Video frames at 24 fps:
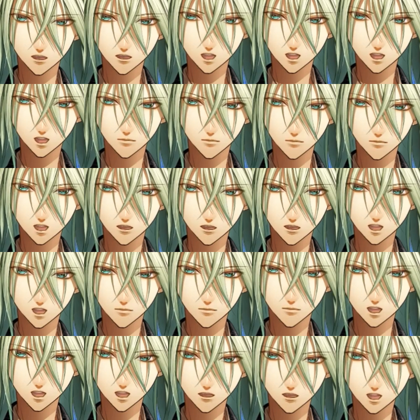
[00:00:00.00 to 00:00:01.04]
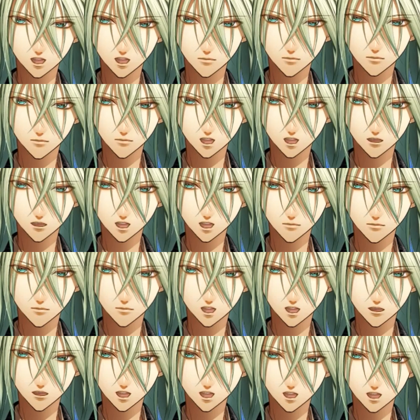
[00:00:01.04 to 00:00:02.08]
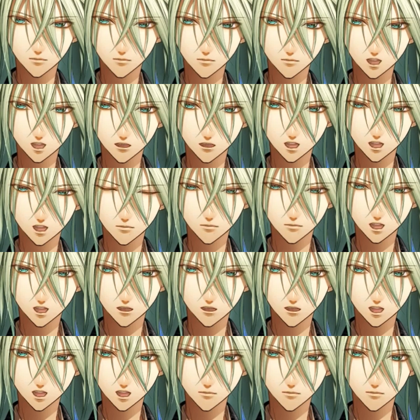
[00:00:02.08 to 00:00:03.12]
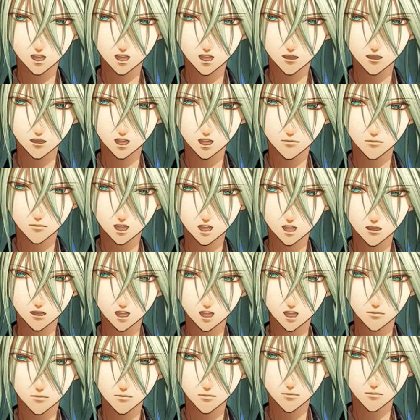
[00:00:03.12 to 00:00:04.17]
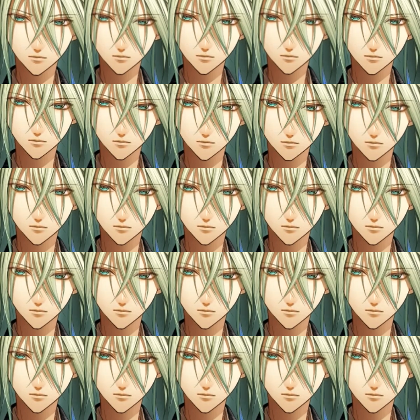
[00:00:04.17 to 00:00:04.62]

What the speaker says: But that emotion alone won't move me, and I can't.